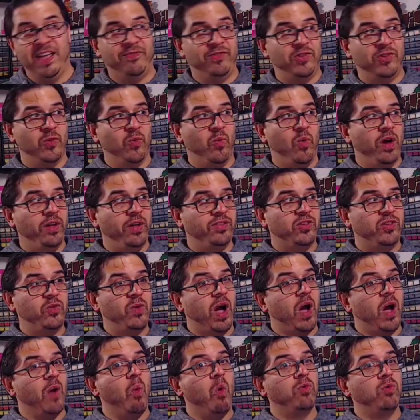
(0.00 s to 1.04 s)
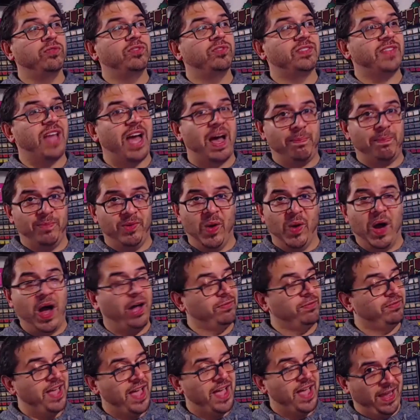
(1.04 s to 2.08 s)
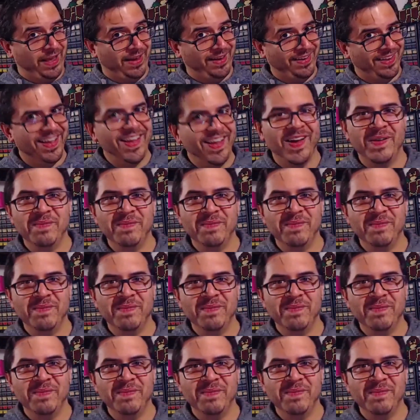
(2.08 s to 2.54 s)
If you want to, I won't stop you. I'll take it.